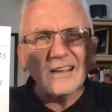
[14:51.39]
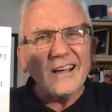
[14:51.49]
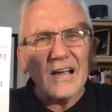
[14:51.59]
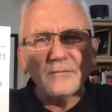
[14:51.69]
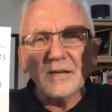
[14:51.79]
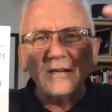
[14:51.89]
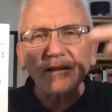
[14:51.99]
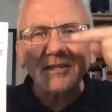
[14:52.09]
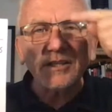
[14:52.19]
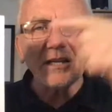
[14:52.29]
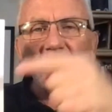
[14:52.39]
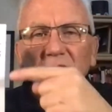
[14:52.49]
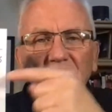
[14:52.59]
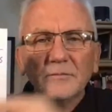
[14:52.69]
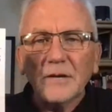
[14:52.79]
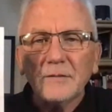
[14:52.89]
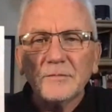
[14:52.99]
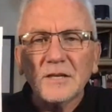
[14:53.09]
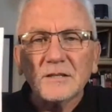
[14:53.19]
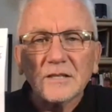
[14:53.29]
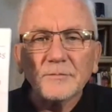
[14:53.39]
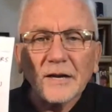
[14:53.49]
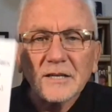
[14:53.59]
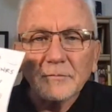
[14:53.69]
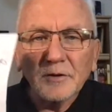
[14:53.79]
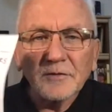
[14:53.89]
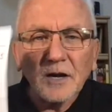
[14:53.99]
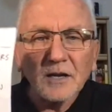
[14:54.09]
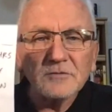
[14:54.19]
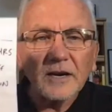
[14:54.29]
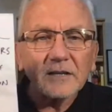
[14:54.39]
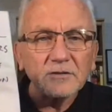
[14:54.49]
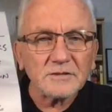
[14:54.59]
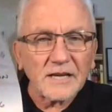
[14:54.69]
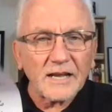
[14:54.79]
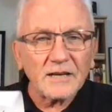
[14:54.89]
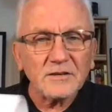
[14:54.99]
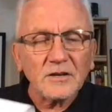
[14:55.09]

I immediately see, did my number of contractors end?